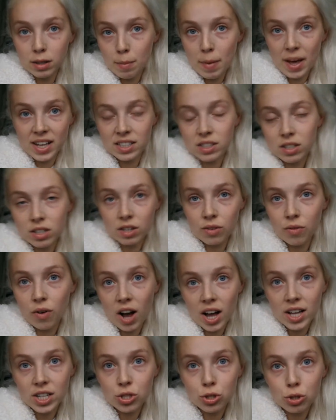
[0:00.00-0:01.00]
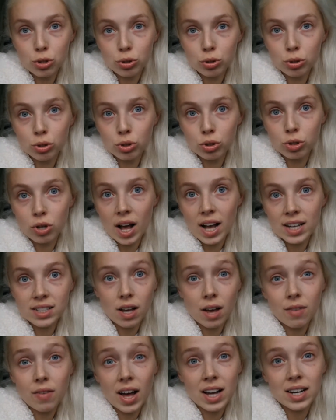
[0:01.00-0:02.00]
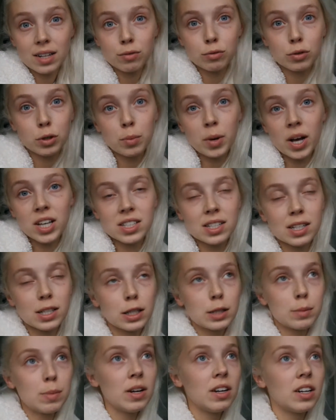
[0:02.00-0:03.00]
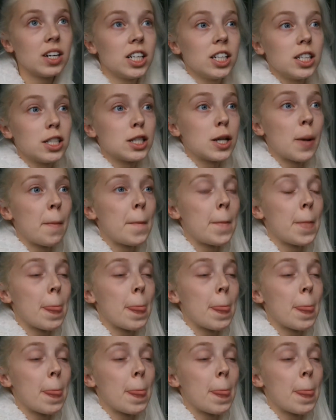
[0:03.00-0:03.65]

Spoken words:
best advice as I've had it through personal experience.